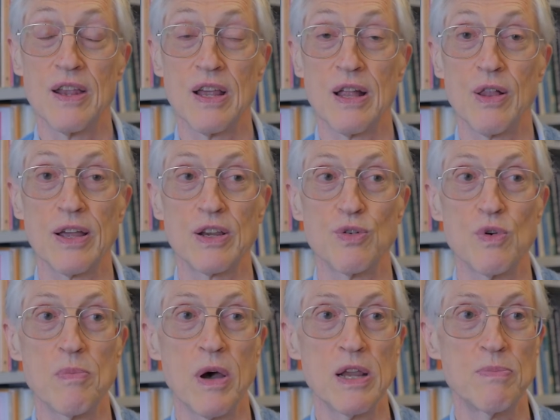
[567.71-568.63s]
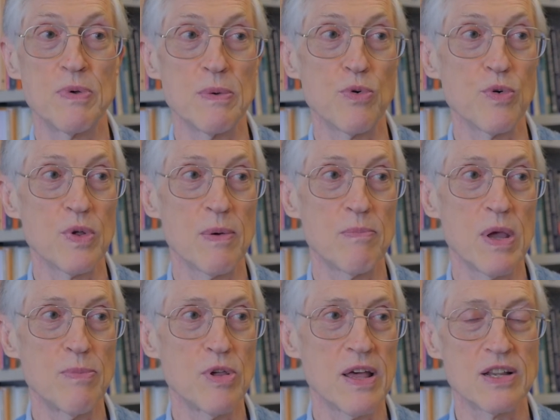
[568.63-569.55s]
And I like to remind people that
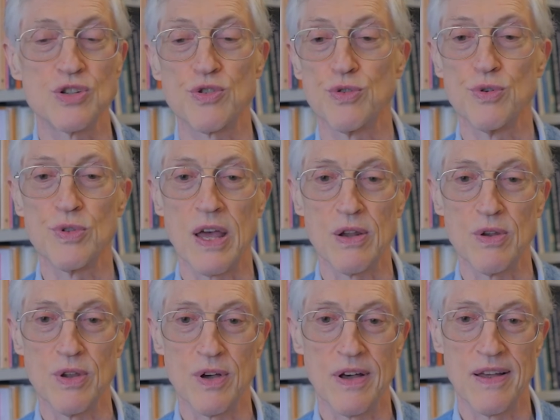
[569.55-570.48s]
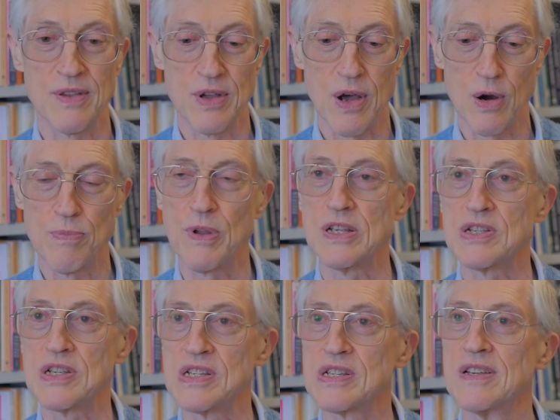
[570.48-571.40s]
maybe that's true, that our
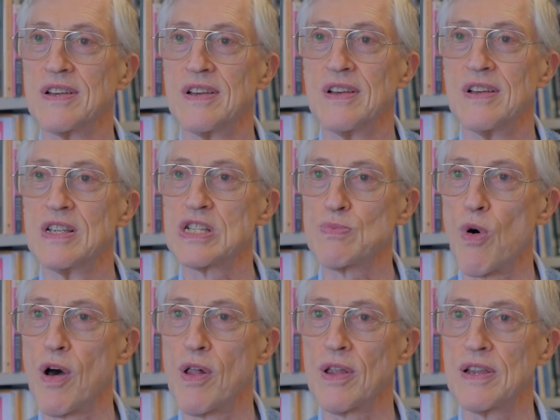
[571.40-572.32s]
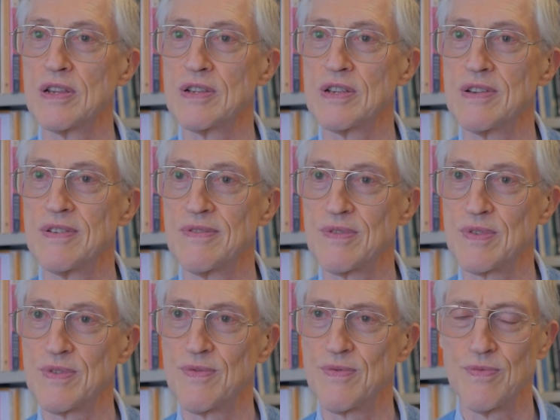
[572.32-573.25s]
place is small,
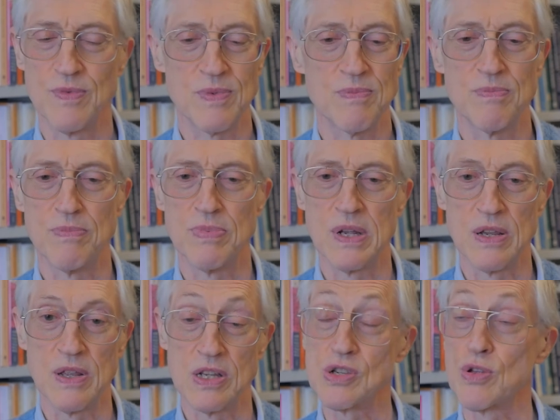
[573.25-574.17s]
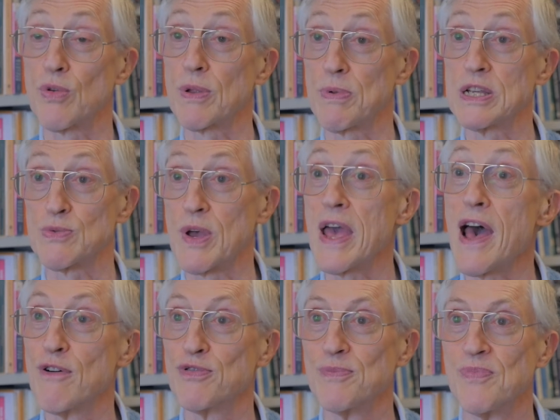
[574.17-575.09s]
but it's the only place we
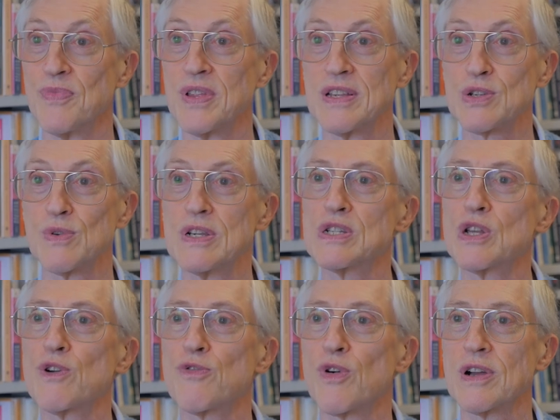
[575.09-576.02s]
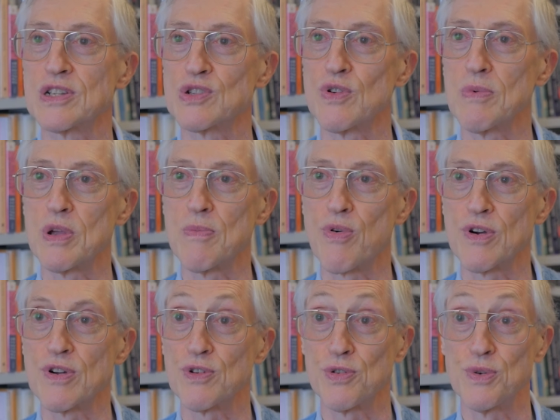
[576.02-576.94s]
have. So it is therefore extremely
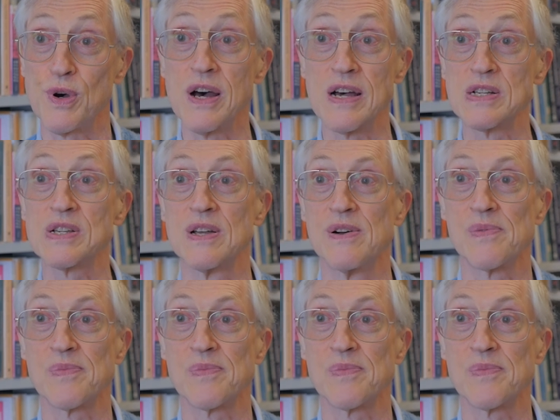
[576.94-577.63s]
important to us.